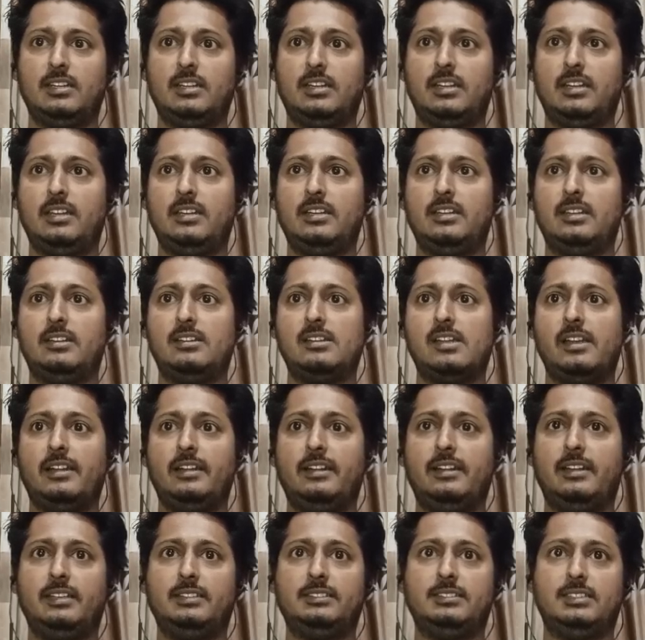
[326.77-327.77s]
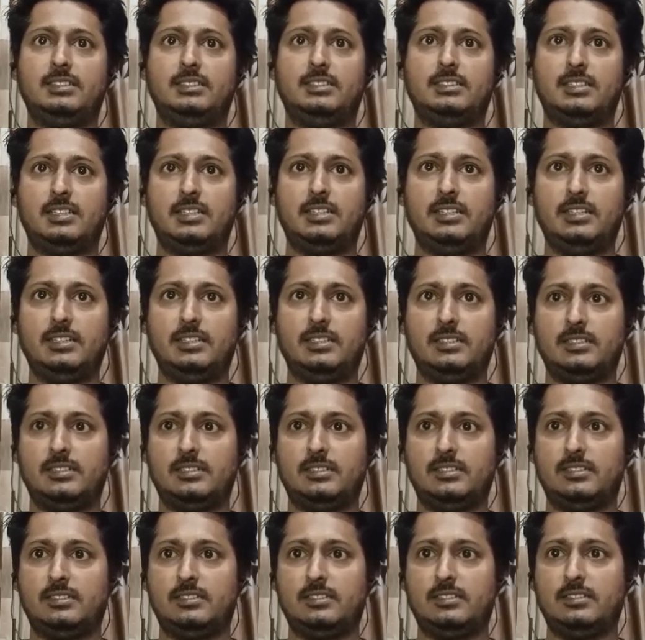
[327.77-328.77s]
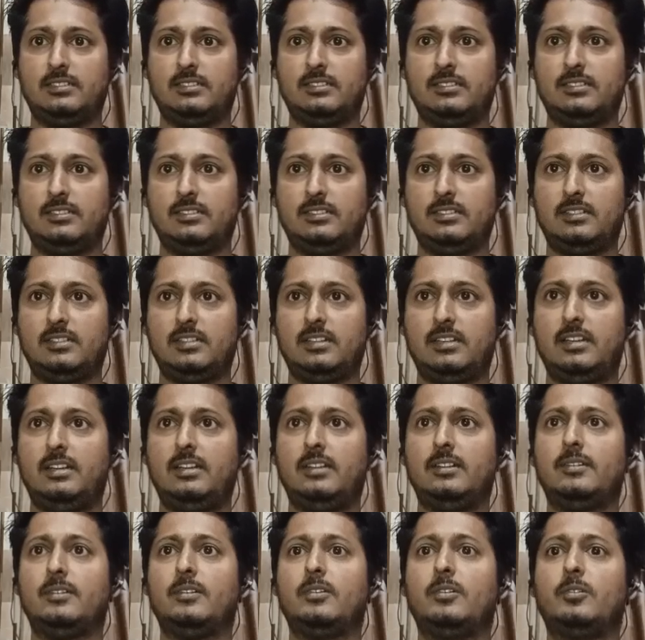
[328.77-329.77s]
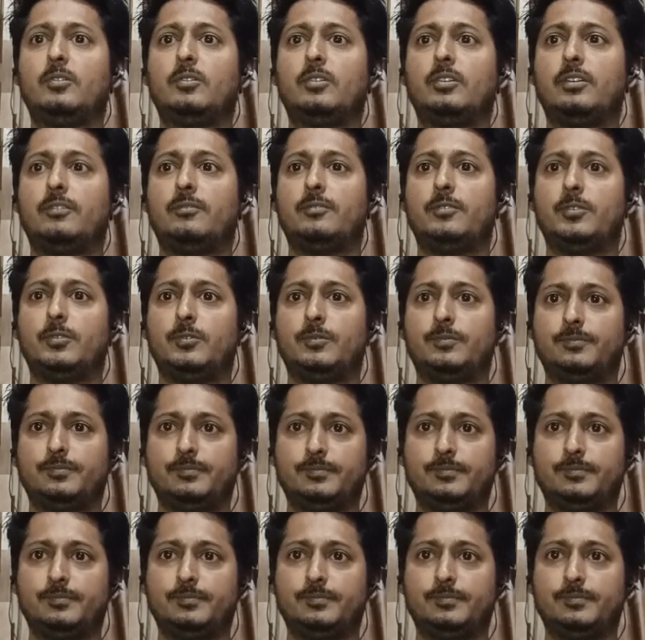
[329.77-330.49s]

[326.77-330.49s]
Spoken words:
and knight takes e3, and rook f2.